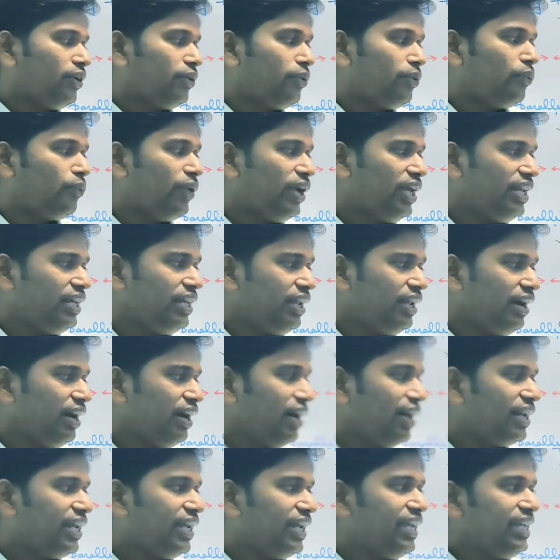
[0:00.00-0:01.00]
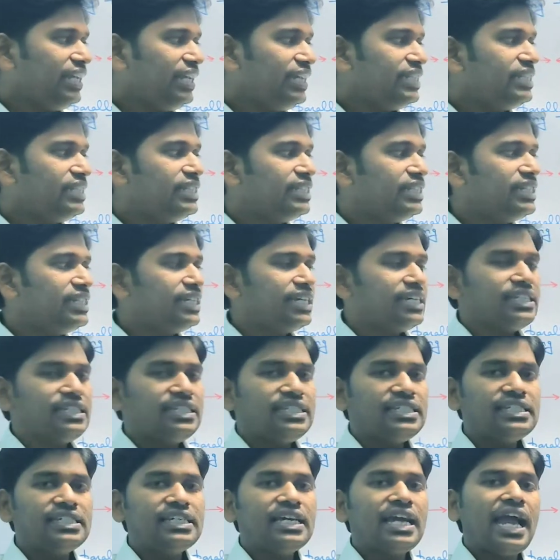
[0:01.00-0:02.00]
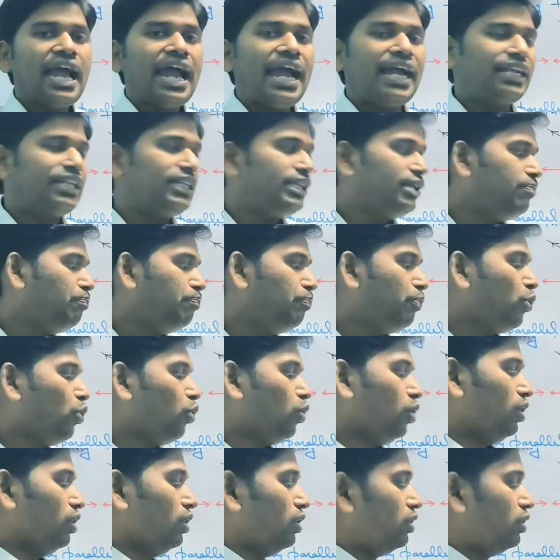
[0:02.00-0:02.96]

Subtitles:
when a ray incident at the pole,